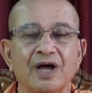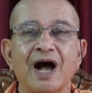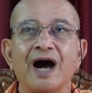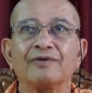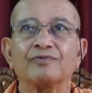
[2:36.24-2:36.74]

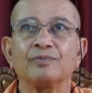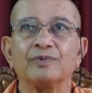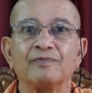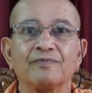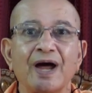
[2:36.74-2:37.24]
are from
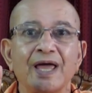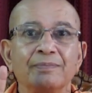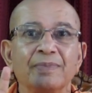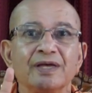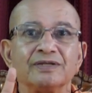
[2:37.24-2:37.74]
the
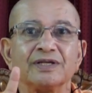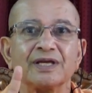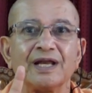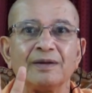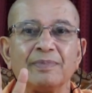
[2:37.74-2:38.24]
5 basic
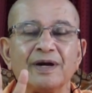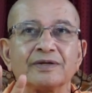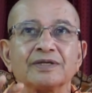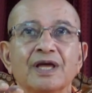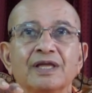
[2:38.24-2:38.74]
elements.